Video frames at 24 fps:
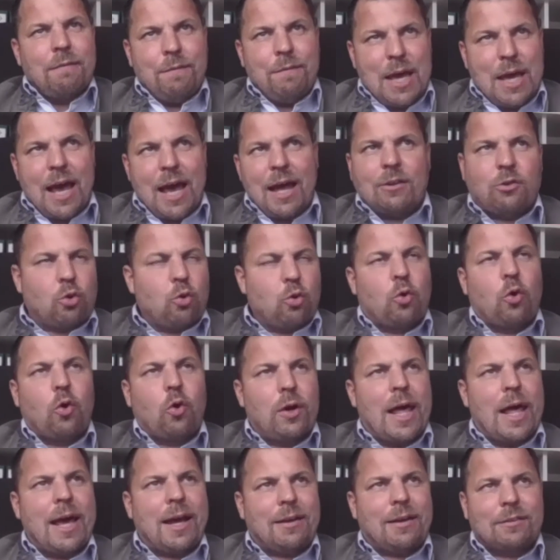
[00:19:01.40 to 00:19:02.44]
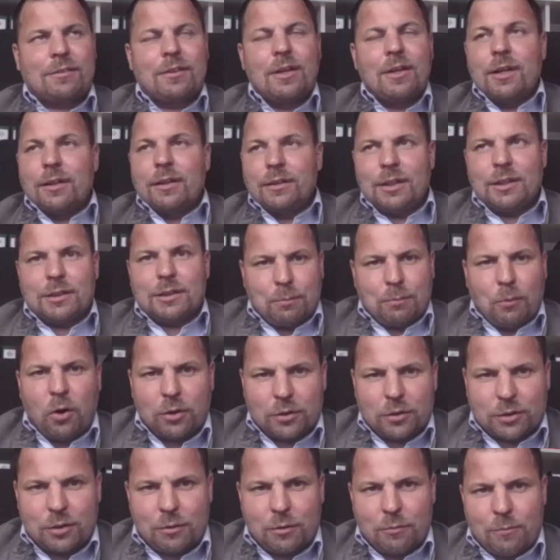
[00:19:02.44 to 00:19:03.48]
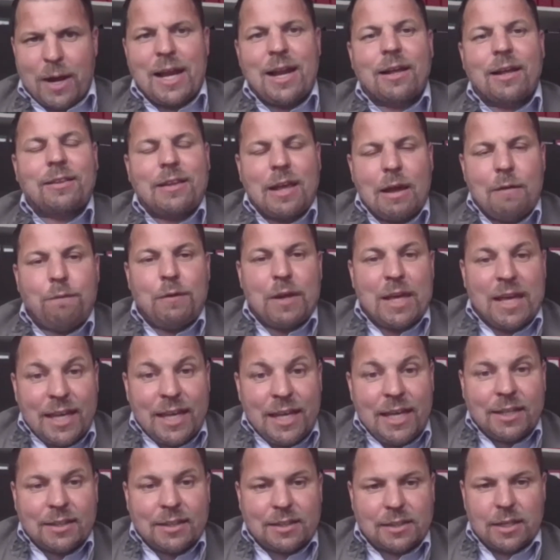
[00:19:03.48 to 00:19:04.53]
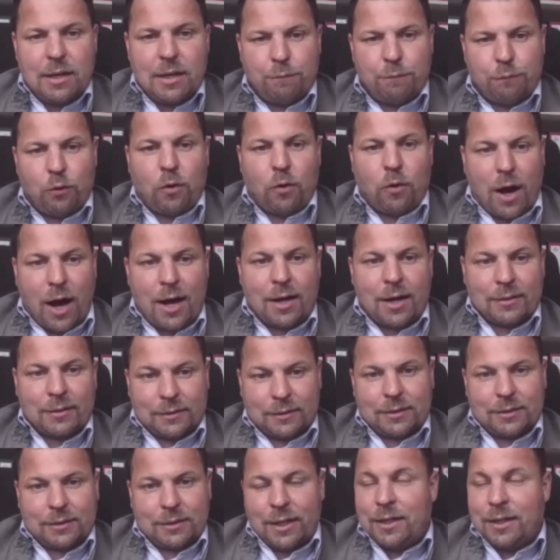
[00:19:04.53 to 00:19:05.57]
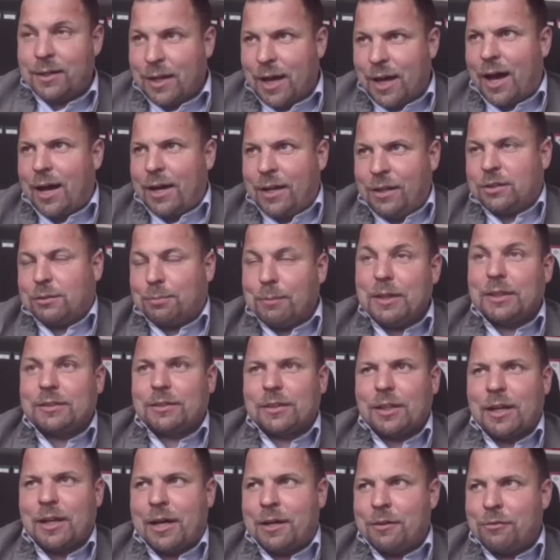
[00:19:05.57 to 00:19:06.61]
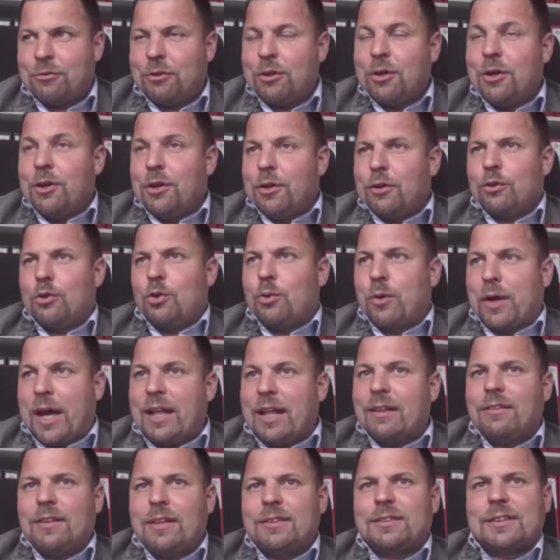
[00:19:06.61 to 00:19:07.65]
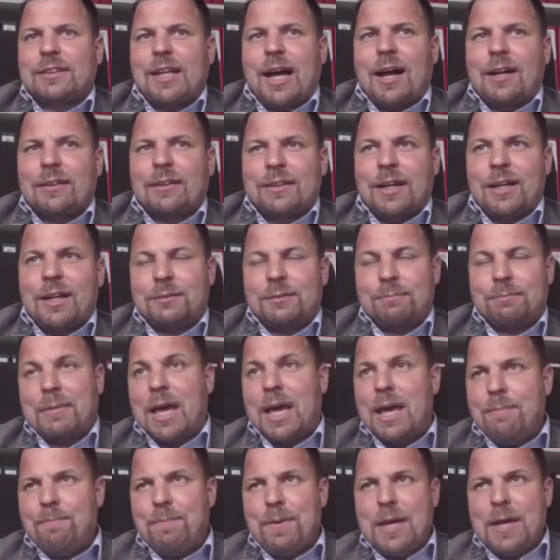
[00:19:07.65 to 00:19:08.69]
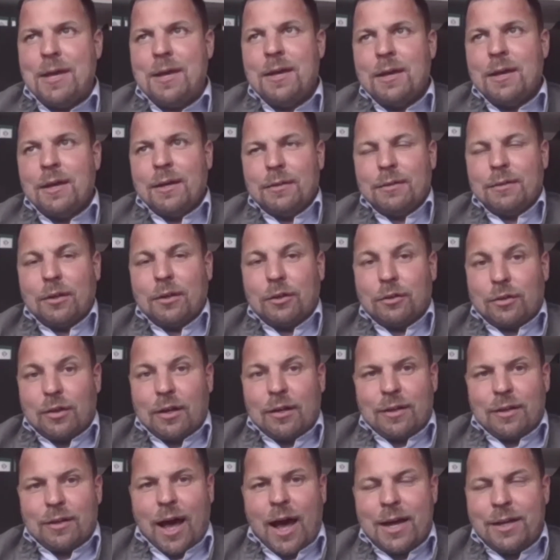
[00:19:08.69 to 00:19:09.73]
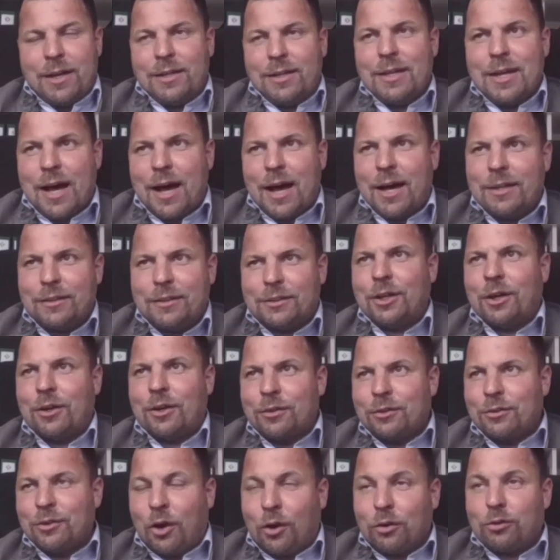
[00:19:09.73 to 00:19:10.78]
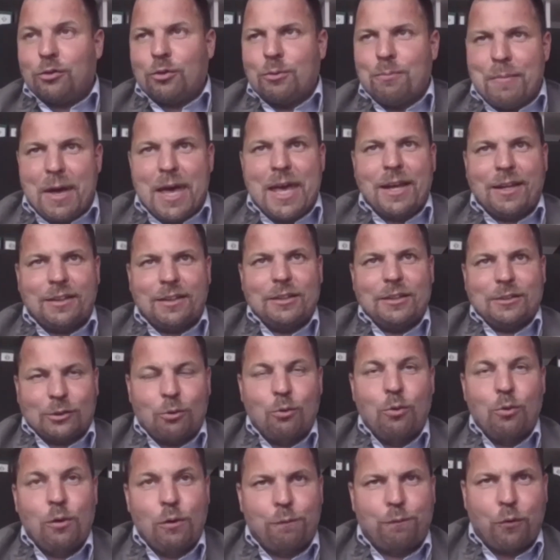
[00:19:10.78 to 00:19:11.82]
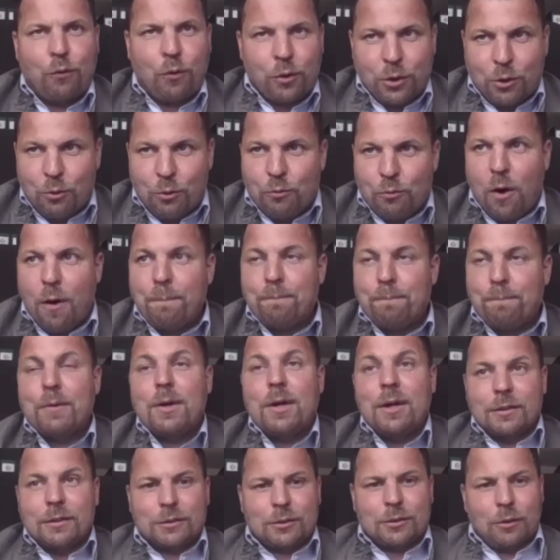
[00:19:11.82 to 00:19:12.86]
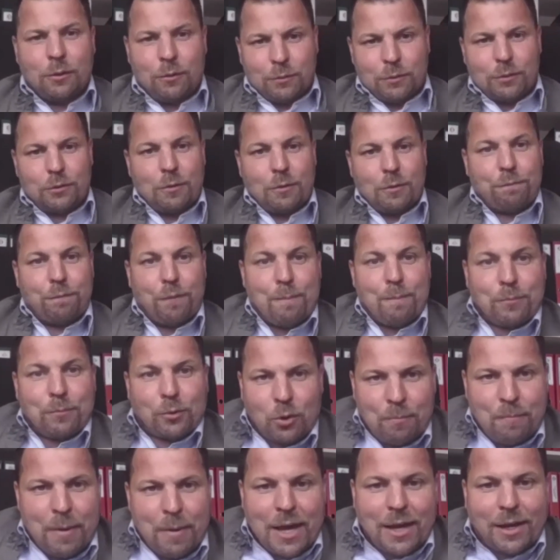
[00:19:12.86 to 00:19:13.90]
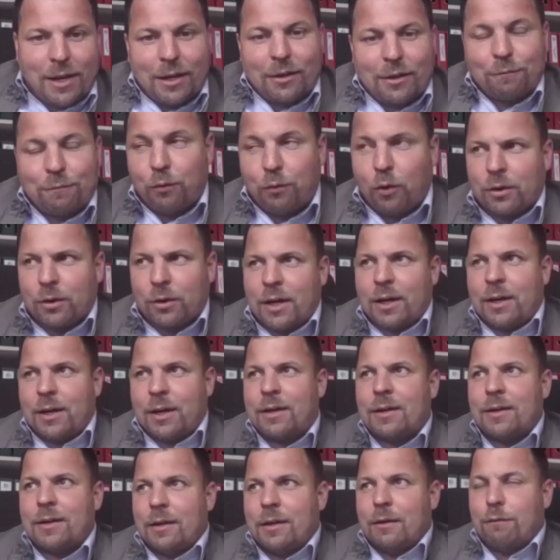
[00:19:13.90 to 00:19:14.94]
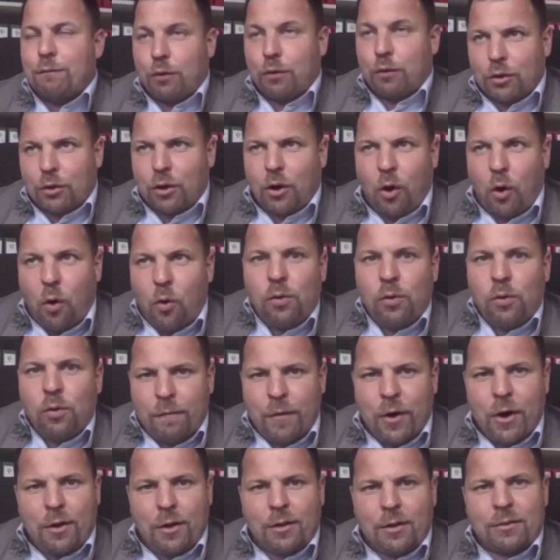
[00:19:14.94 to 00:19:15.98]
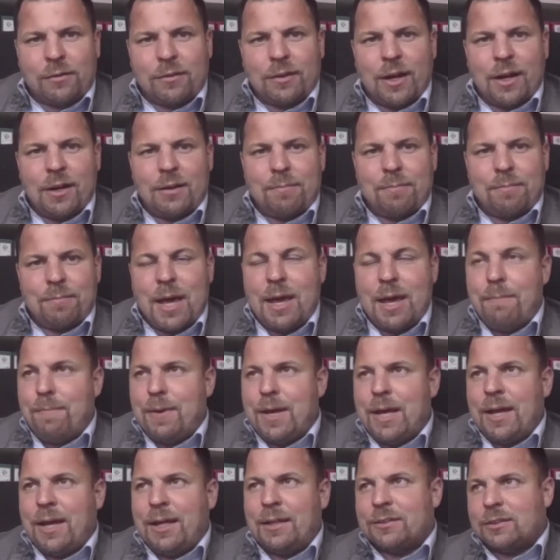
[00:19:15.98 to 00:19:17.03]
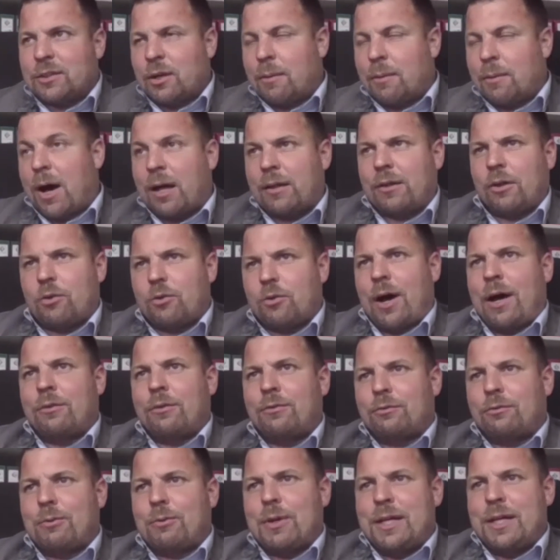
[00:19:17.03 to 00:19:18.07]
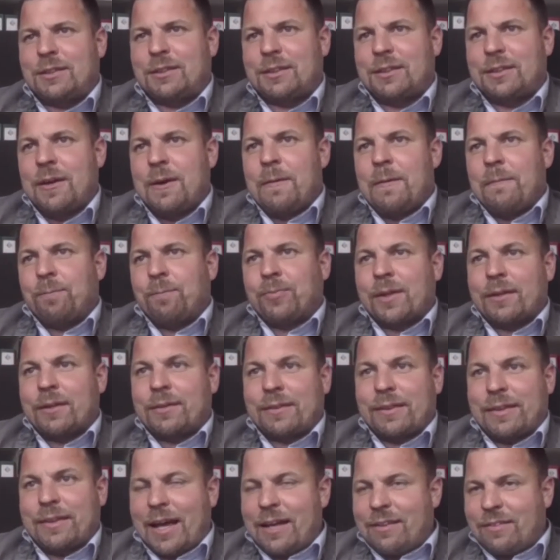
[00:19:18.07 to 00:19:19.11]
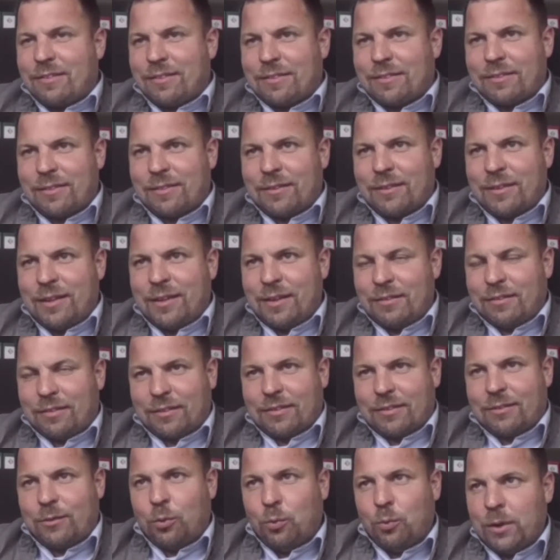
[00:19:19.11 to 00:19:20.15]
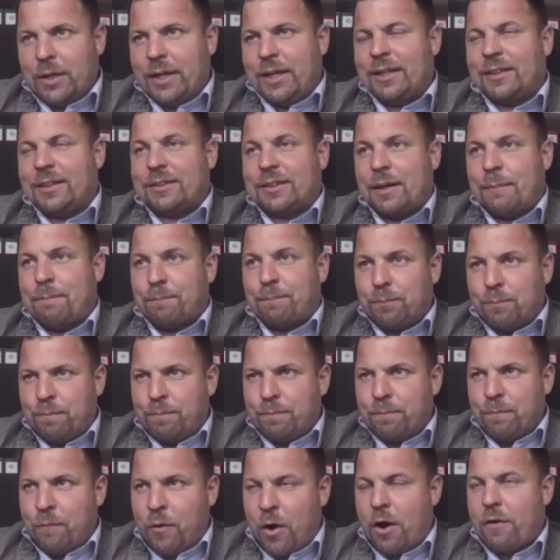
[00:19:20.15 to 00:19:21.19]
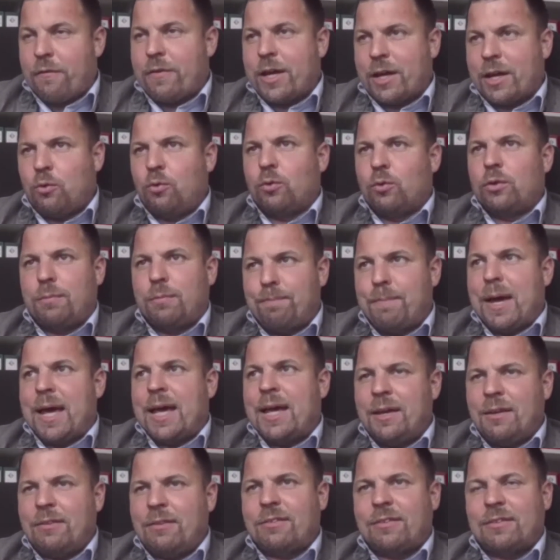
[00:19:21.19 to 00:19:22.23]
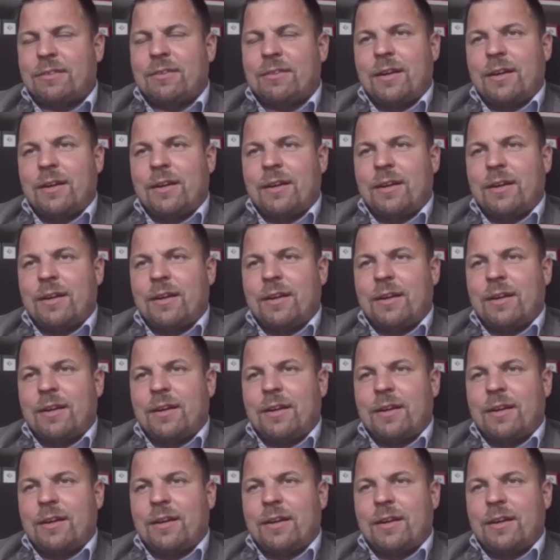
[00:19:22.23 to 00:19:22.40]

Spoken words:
had to collect, this was relatively easy for us in Switzerland to get this data. Maybe the idea is not to make this tool for Europe, so to make it for the whole world, and maybe in some other countries that this tool is a very good base